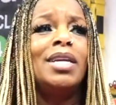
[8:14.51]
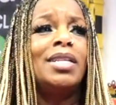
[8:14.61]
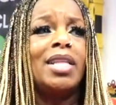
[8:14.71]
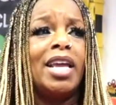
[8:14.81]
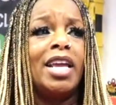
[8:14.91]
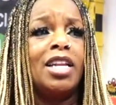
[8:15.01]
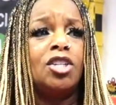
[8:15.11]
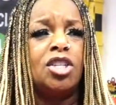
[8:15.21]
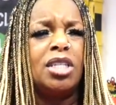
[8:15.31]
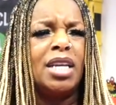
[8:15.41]
then
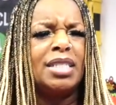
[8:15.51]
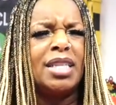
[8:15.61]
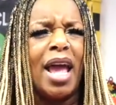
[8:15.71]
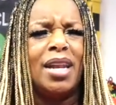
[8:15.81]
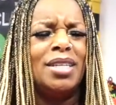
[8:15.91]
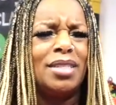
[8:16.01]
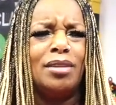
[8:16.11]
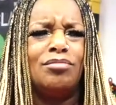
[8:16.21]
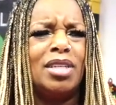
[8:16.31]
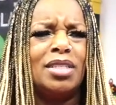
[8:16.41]
she does that it's
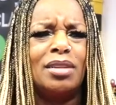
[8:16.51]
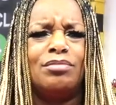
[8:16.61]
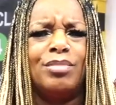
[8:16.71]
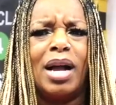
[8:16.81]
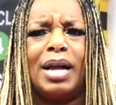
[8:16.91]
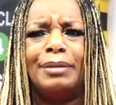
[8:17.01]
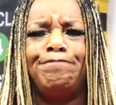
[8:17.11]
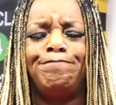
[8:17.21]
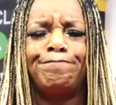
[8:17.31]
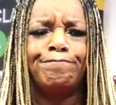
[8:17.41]
a it's a
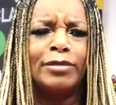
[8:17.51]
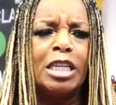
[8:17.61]
um